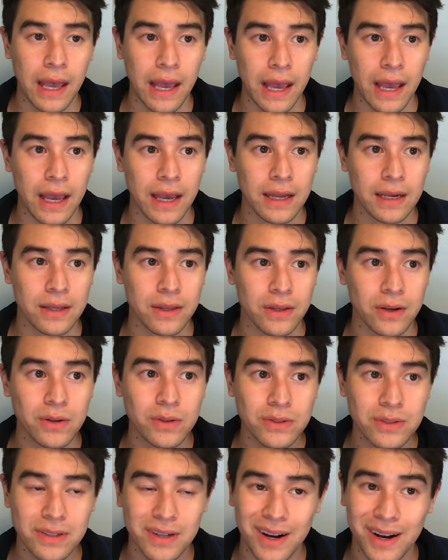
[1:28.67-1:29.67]
And
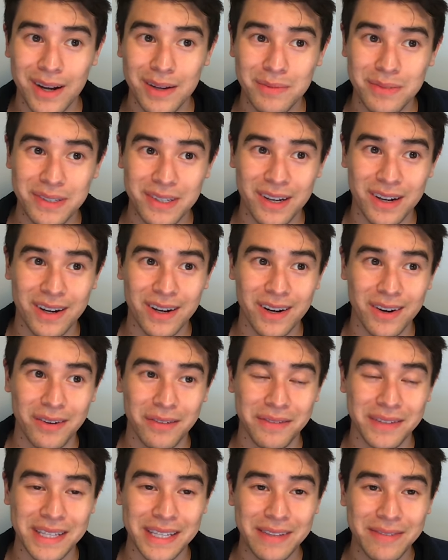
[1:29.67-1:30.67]
those jobs
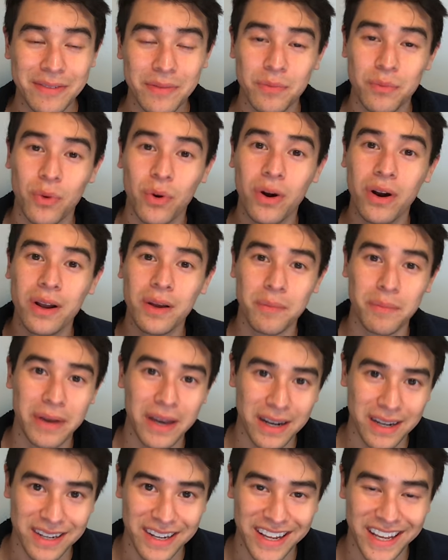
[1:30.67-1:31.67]
are even more
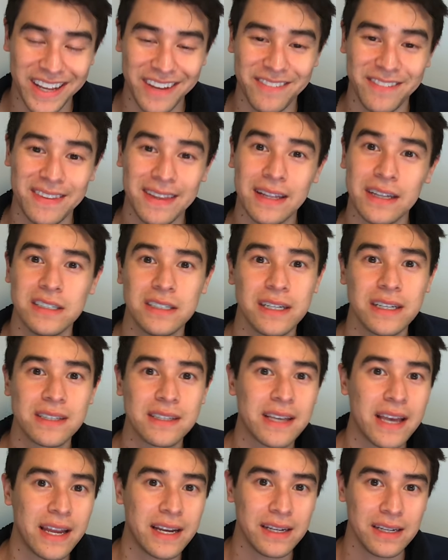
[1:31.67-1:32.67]
competitive than
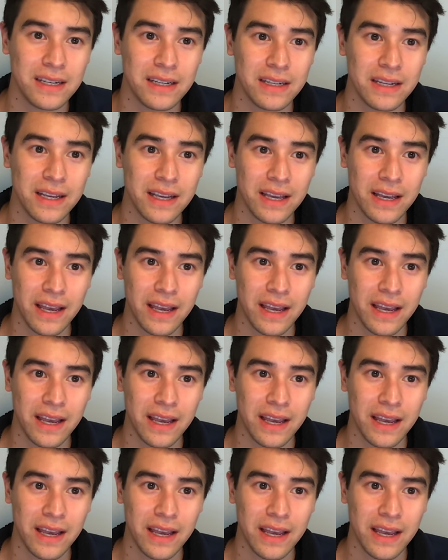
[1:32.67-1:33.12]
just getting